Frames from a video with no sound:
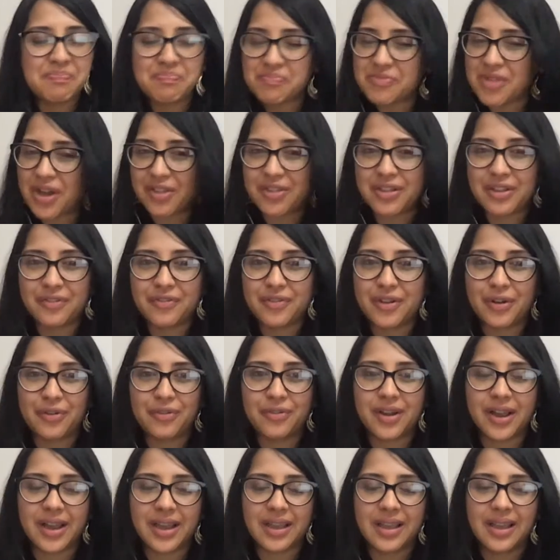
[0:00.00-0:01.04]
nothing felt
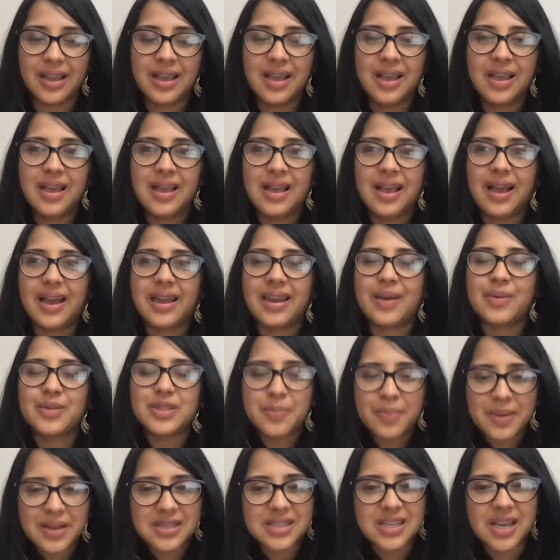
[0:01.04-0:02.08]
right. And I was a
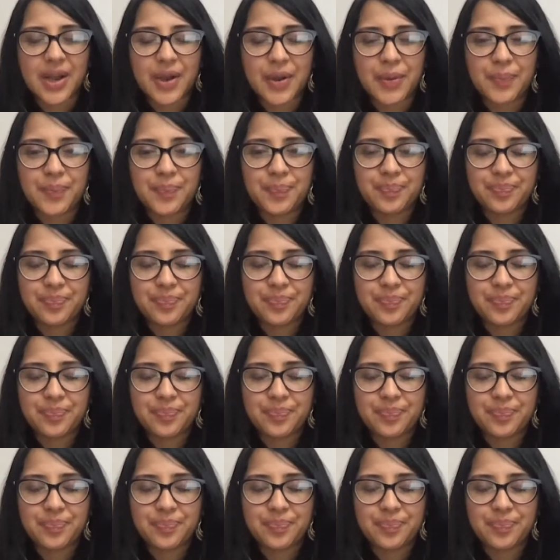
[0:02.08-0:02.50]
bit down.